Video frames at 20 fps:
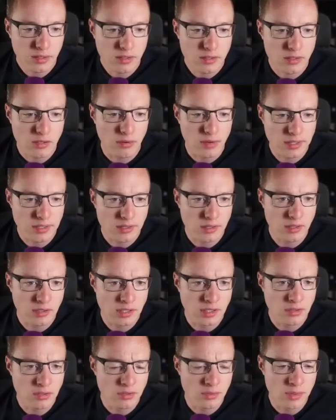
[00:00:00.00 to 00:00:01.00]
So let's
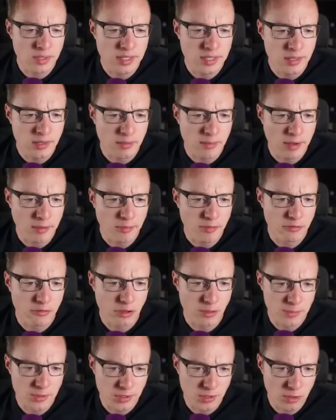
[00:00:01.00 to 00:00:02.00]
continue to read here about
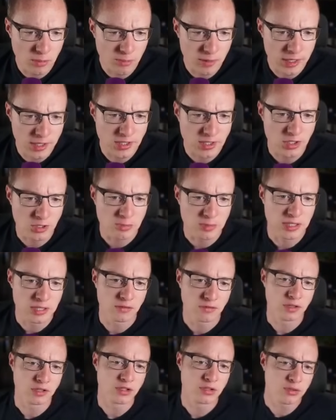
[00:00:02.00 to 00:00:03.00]
performance. The compilation speed
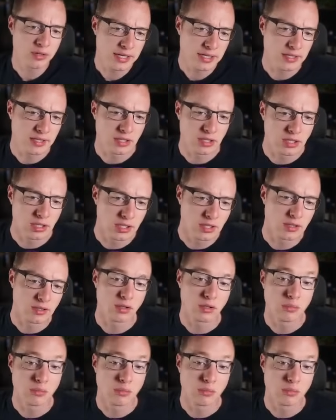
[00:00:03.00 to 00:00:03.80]
of the tracing JIT is